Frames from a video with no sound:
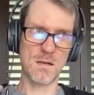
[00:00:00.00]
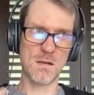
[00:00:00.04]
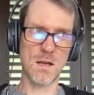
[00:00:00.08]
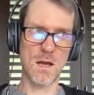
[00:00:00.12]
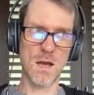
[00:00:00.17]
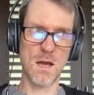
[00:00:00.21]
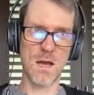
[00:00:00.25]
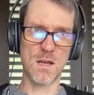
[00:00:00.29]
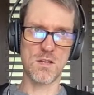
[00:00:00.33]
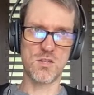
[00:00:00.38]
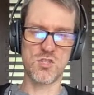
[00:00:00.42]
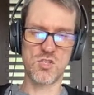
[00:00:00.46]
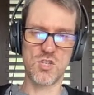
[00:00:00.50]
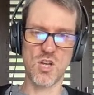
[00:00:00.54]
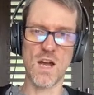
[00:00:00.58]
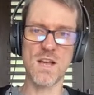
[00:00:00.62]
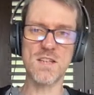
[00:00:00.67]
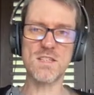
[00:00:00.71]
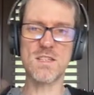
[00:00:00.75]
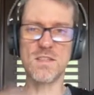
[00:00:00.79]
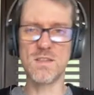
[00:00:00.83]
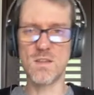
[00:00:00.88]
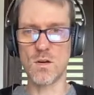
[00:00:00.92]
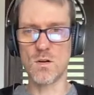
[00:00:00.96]

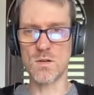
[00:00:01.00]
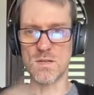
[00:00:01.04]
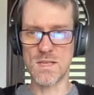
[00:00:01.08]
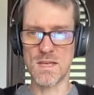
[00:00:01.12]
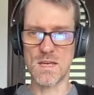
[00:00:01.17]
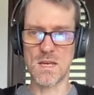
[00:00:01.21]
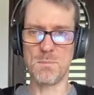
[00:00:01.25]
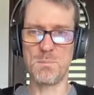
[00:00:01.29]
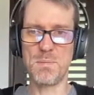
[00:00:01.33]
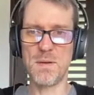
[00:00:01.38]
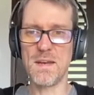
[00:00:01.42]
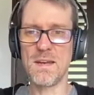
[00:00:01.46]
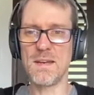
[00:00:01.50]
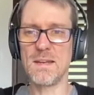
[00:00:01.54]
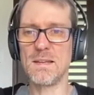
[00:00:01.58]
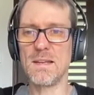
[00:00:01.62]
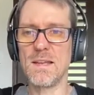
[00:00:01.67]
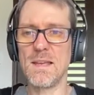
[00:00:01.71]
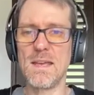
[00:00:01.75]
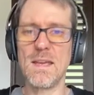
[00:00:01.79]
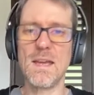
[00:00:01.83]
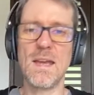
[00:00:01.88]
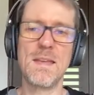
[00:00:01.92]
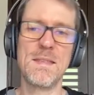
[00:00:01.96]
adjust those
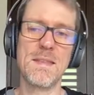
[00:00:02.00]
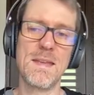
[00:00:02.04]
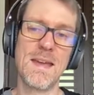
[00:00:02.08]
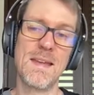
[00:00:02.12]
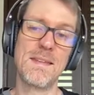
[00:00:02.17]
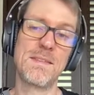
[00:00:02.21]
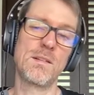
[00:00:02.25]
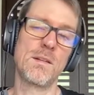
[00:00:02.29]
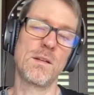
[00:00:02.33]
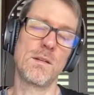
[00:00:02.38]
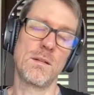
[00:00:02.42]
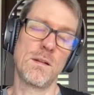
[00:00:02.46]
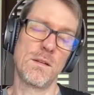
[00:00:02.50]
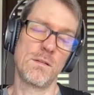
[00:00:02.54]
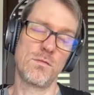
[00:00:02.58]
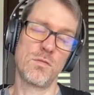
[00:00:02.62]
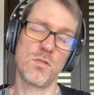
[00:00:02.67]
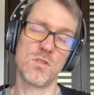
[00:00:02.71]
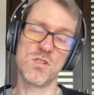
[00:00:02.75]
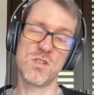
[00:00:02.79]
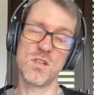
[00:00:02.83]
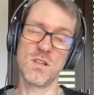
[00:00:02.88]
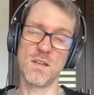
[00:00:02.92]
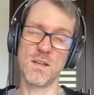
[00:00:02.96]
independently, and the answer
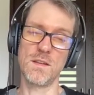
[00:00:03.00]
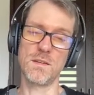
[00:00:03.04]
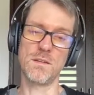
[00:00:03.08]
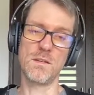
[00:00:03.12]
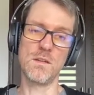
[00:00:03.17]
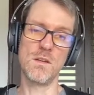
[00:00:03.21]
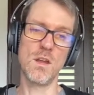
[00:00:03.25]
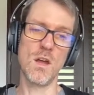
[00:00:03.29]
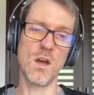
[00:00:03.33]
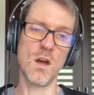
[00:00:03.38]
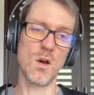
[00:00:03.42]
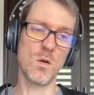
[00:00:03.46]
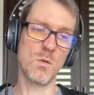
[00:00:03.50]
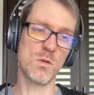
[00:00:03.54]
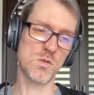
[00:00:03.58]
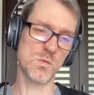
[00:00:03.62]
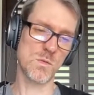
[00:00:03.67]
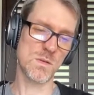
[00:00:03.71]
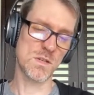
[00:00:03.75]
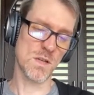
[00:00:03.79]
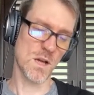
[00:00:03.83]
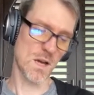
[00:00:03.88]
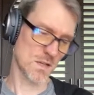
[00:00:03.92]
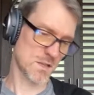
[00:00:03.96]
unfortunately is no, which we
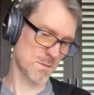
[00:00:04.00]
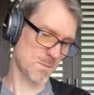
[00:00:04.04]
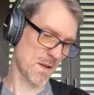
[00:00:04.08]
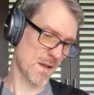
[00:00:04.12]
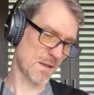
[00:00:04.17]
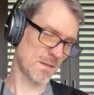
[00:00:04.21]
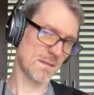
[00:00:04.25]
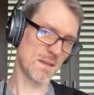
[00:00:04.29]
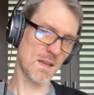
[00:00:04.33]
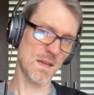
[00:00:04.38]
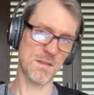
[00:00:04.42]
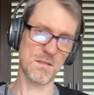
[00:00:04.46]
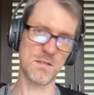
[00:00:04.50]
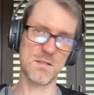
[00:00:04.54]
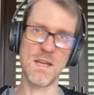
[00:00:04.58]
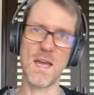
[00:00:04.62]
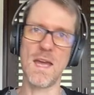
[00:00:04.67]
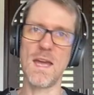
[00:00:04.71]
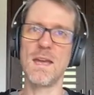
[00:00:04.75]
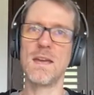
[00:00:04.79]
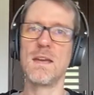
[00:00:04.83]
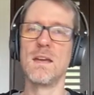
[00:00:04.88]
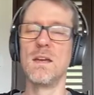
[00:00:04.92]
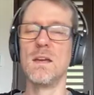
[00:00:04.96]
talked about the other
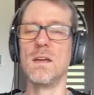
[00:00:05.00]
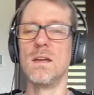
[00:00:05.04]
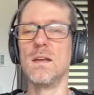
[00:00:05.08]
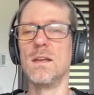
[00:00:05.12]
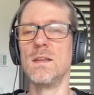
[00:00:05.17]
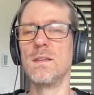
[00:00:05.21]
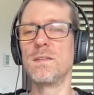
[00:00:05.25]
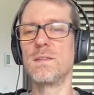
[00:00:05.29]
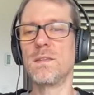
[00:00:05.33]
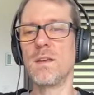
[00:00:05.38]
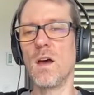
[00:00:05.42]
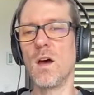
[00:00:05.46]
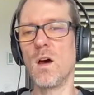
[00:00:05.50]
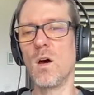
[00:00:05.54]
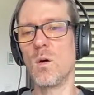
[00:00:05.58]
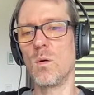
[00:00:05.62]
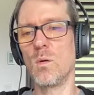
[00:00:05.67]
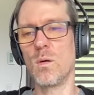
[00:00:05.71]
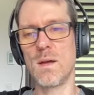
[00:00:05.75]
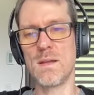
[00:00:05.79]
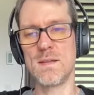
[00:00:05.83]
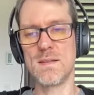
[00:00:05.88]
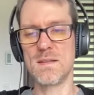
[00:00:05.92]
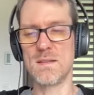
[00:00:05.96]
day.
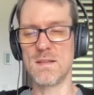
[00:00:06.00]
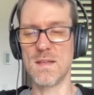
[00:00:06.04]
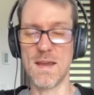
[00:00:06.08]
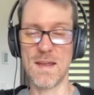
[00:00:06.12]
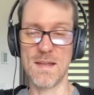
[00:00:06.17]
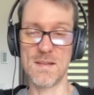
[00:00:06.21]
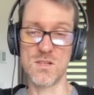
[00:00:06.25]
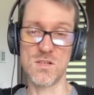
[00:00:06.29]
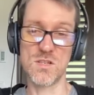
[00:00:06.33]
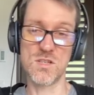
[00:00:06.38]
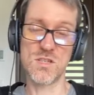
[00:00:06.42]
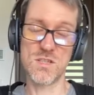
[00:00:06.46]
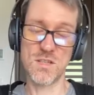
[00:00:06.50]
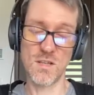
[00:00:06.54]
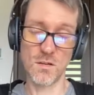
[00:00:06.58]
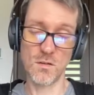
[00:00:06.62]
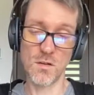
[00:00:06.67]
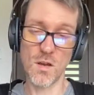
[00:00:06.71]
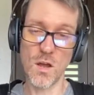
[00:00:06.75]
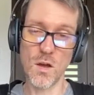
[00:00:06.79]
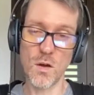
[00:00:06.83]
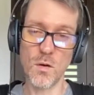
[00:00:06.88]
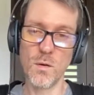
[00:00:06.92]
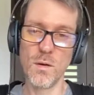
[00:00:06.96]
So the answer is still
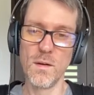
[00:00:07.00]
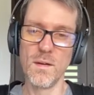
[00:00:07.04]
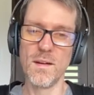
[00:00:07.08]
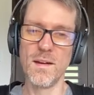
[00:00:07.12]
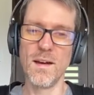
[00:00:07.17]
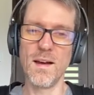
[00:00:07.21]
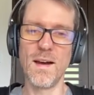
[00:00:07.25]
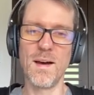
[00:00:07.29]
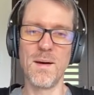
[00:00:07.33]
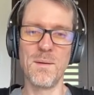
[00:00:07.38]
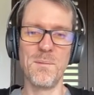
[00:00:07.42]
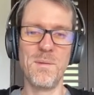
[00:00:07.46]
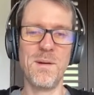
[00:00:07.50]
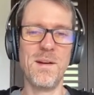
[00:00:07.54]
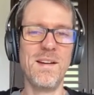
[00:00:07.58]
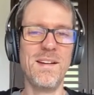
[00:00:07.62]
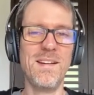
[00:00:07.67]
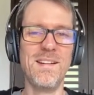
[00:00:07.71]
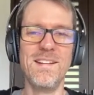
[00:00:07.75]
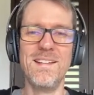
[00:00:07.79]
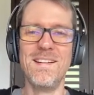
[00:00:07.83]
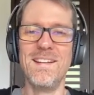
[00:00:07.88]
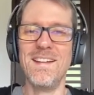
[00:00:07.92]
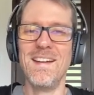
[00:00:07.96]
no.
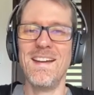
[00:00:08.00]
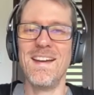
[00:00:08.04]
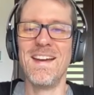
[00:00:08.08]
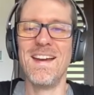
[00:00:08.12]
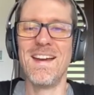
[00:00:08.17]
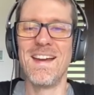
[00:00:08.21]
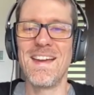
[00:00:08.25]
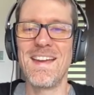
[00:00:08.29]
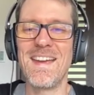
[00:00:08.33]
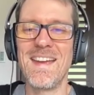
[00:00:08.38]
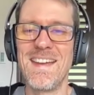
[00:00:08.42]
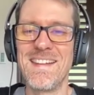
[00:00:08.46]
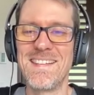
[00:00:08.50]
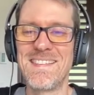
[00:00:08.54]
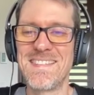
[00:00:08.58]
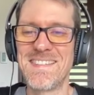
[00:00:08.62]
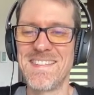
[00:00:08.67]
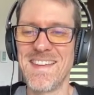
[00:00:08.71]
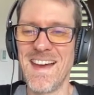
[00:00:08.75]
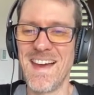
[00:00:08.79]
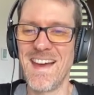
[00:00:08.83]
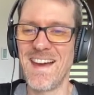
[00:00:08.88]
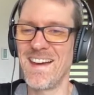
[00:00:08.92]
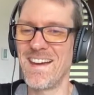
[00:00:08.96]
It's
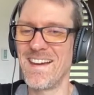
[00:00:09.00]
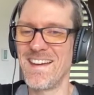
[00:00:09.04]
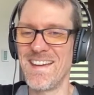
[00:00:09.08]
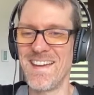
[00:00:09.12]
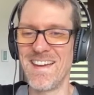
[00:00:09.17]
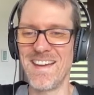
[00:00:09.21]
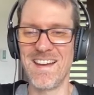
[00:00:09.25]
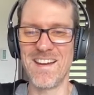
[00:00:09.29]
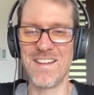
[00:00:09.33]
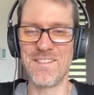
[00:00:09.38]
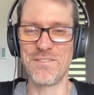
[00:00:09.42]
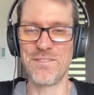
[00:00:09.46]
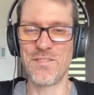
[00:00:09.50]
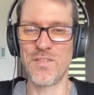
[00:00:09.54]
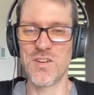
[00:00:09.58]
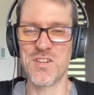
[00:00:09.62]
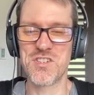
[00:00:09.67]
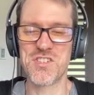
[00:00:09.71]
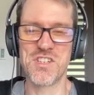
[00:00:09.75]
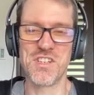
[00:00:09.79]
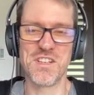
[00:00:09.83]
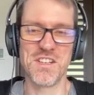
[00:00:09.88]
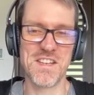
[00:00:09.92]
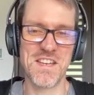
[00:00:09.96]

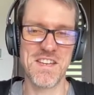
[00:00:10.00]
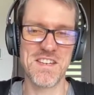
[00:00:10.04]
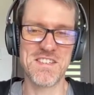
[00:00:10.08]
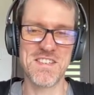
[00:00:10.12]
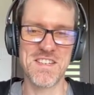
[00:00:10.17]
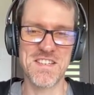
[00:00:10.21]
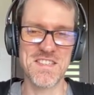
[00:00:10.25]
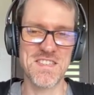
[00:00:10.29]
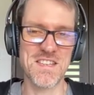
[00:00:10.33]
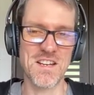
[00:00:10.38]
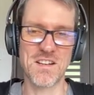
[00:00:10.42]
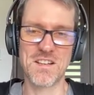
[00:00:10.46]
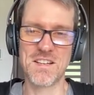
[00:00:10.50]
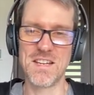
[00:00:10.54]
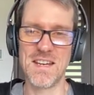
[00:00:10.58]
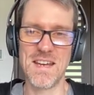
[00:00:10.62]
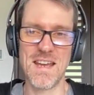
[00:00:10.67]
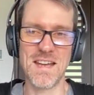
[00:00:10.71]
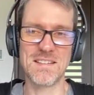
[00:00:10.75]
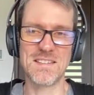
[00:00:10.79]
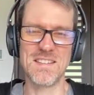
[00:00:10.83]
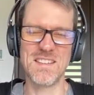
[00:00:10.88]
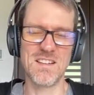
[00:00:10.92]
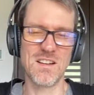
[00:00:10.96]
unfortunately, it's just they're
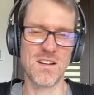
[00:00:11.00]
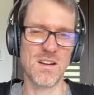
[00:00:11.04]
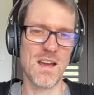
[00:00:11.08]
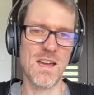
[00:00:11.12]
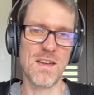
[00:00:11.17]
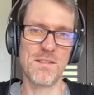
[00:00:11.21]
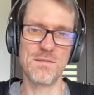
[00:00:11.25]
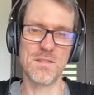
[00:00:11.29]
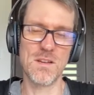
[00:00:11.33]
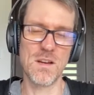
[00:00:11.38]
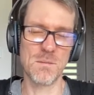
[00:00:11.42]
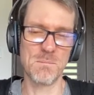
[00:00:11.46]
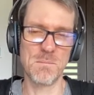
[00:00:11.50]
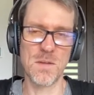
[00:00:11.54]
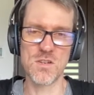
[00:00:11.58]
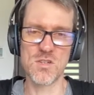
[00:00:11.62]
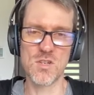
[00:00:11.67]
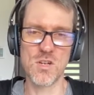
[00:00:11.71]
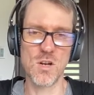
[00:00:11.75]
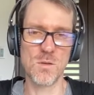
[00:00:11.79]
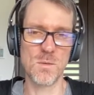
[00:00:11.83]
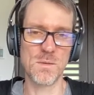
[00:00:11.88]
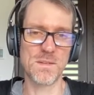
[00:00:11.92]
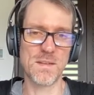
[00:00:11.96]
connected. Your
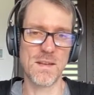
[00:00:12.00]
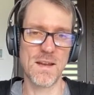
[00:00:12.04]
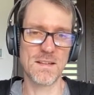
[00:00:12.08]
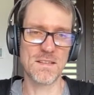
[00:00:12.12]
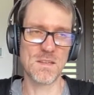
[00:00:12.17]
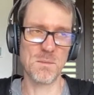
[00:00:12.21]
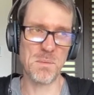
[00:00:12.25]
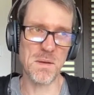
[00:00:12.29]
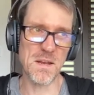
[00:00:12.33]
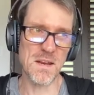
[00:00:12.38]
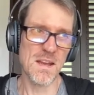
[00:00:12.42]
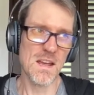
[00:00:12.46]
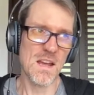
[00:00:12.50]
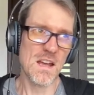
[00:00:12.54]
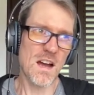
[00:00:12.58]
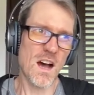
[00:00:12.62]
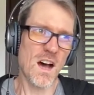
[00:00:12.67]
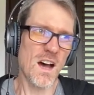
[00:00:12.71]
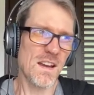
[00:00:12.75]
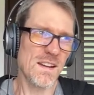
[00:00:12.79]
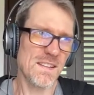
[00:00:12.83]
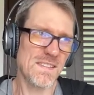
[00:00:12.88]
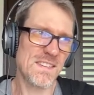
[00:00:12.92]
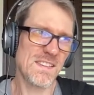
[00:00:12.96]
metronome is connected. But
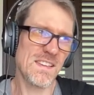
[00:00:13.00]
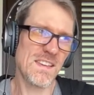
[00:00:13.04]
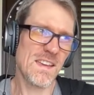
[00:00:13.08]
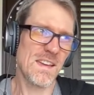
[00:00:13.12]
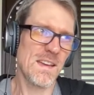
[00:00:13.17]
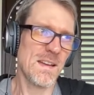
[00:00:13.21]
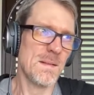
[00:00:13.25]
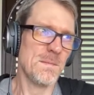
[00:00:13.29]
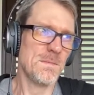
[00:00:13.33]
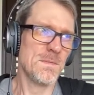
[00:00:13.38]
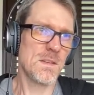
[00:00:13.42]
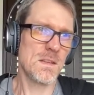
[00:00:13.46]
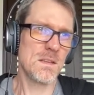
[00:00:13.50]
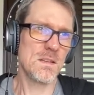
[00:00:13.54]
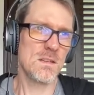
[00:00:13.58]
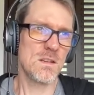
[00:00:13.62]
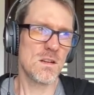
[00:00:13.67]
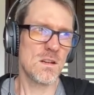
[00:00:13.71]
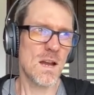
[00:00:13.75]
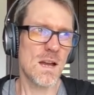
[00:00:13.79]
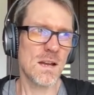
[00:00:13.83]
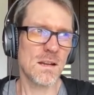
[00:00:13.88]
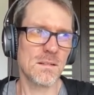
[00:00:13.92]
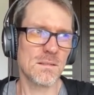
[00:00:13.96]
honestly, you're
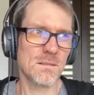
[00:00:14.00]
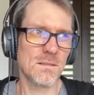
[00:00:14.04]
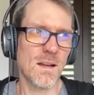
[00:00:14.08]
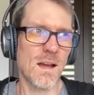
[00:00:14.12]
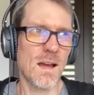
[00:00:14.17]
not.